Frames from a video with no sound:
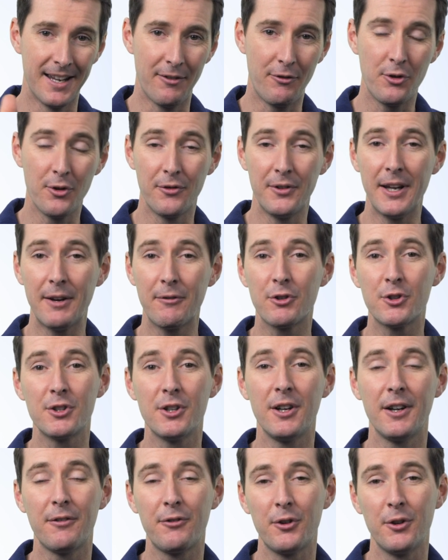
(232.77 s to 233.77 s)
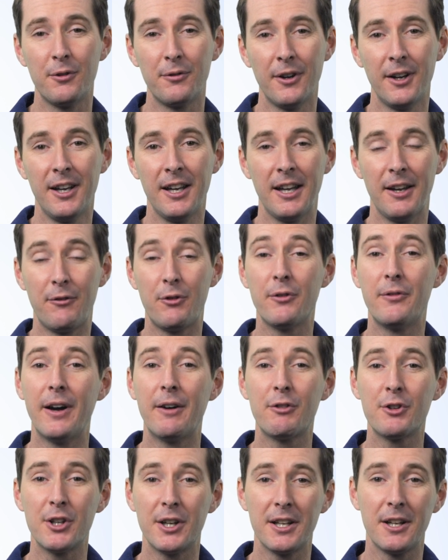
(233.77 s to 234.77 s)
if you've never done, if you've if you've
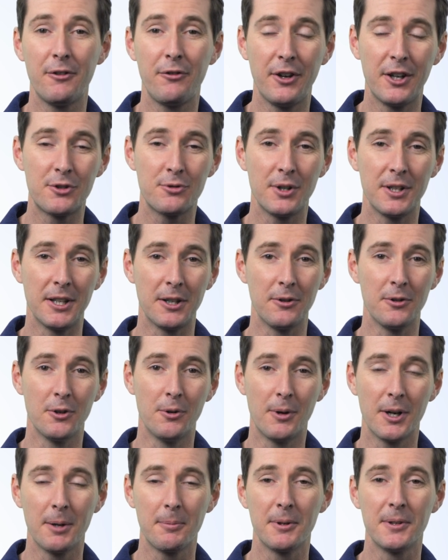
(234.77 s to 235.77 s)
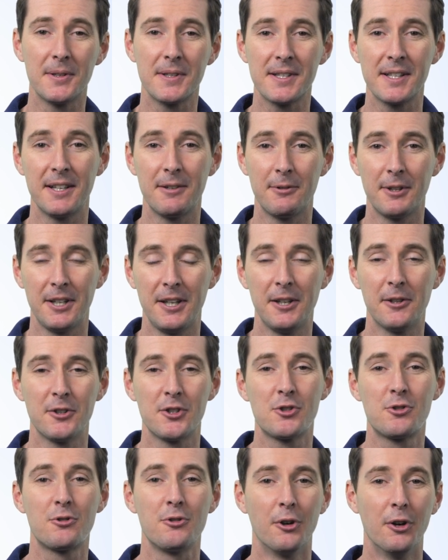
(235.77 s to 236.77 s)
ever done FA training, you know what I'm going to say right here is
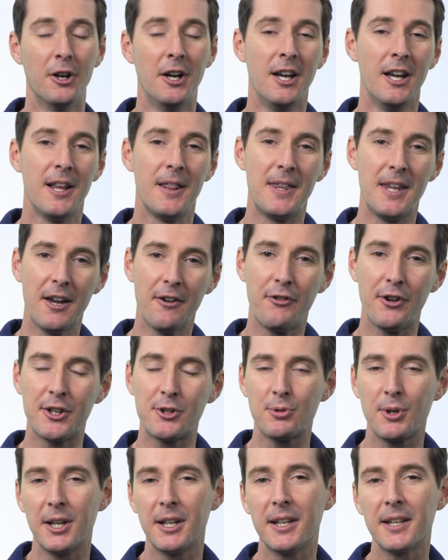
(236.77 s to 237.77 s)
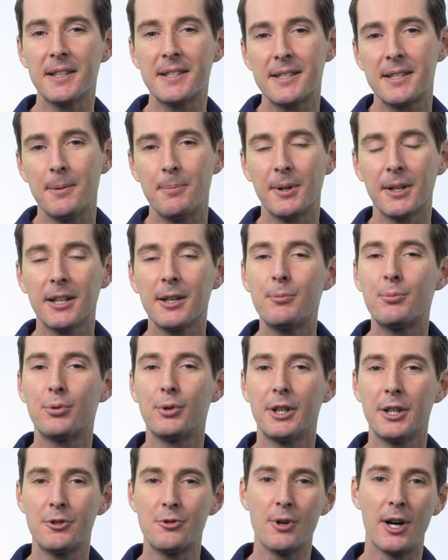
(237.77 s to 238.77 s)
true. The FA training is typically
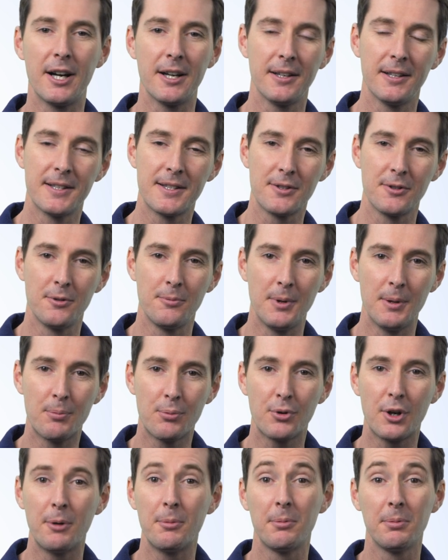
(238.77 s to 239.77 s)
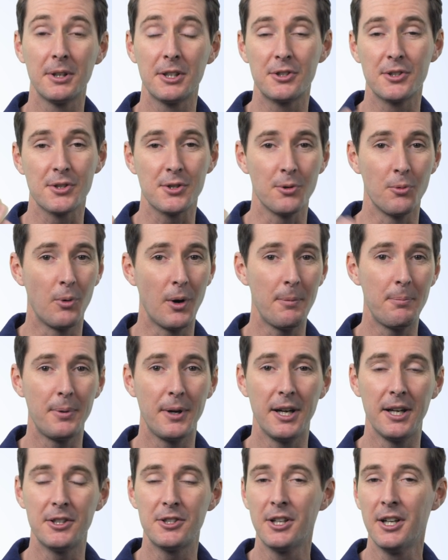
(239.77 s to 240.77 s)
pretty dry. It's going to be probably just a web
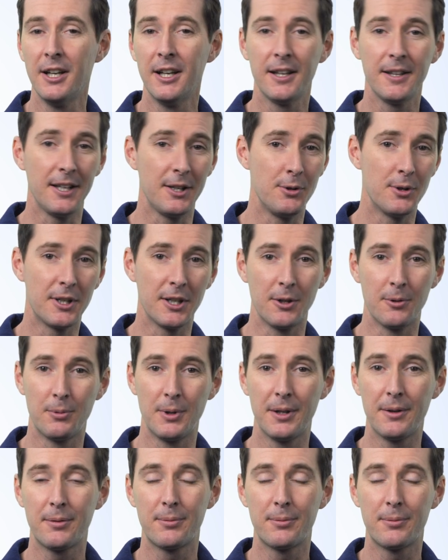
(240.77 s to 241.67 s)
page that you can read